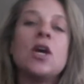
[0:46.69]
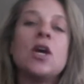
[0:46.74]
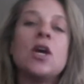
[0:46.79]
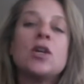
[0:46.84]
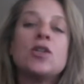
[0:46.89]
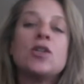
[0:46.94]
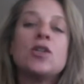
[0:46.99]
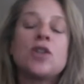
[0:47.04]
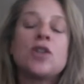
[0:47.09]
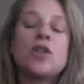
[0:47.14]

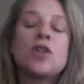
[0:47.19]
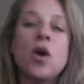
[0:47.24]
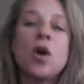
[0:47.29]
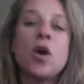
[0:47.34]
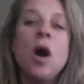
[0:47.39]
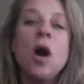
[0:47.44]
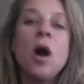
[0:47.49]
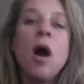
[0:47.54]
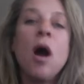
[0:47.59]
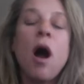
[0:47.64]

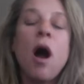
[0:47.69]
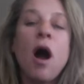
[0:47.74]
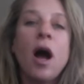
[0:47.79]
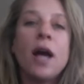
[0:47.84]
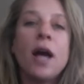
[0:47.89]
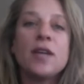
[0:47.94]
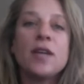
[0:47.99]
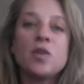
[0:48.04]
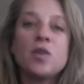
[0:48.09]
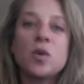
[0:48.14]
So
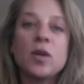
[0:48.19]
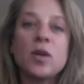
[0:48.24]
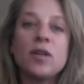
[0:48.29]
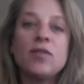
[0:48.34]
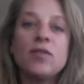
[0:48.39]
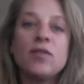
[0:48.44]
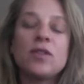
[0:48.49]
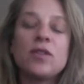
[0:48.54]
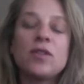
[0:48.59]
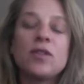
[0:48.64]
I sort
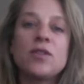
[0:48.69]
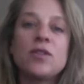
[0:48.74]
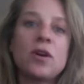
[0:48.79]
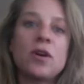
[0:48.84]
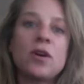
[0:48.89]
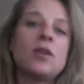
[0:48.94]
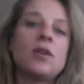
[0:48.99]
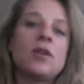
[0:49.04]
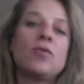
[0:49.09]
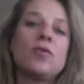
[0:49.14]
of
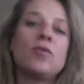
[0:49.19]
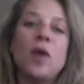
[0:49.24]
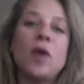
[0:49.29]
start